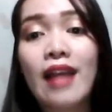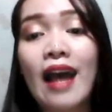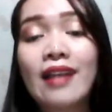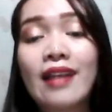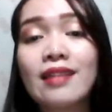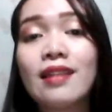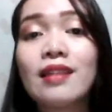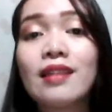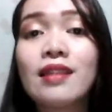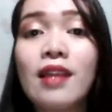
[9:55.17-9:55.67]

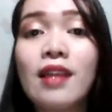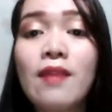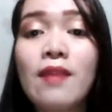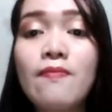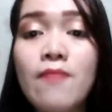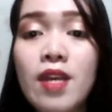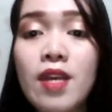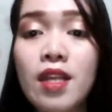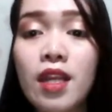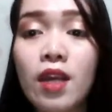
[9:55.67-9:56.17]
has the same
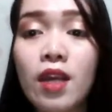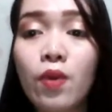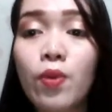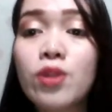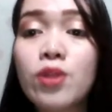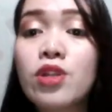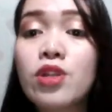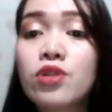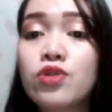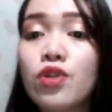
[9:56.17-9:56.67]
meaning
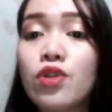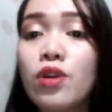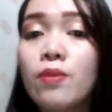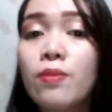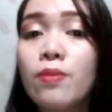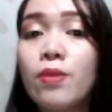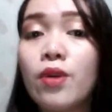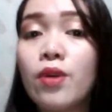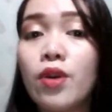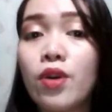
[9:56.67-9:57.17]
with the
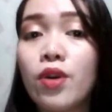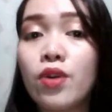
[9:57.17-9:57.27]
term